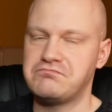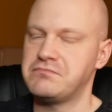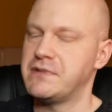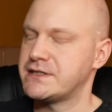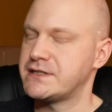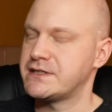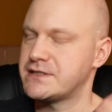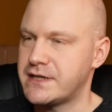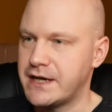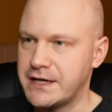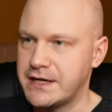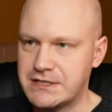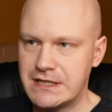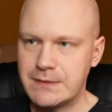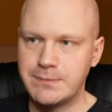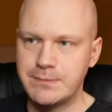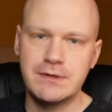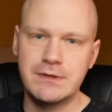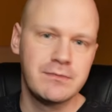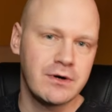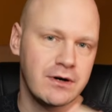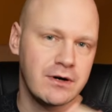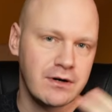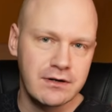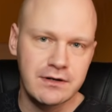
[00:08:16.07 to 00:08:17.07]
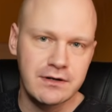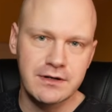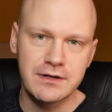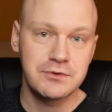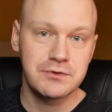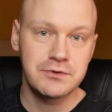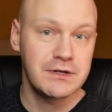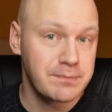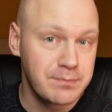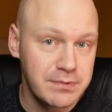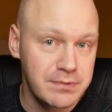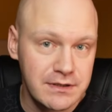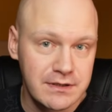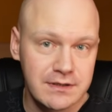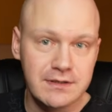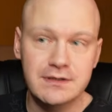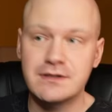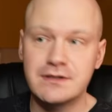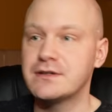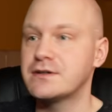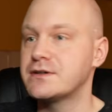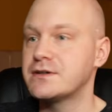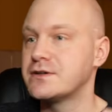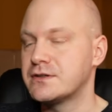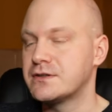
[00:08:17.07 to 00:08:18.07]
let's say JP Morgan,
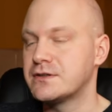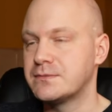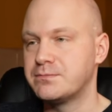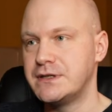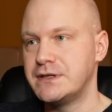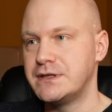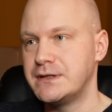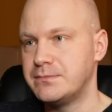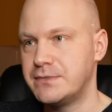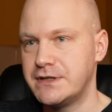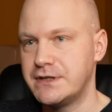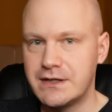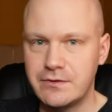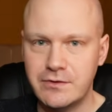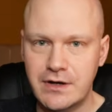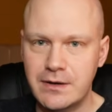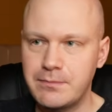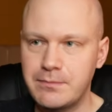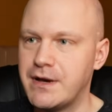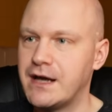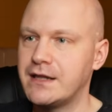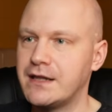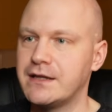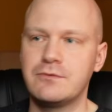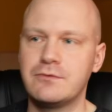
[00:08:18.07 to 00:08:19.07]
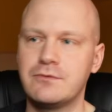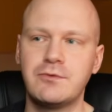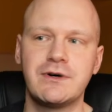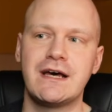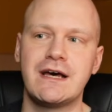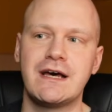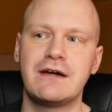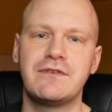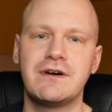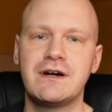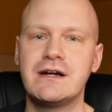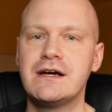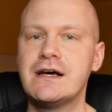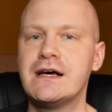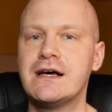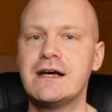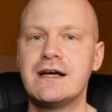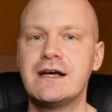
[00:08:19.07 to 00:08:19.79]
Ripple, could be BNY Mellon, whatever.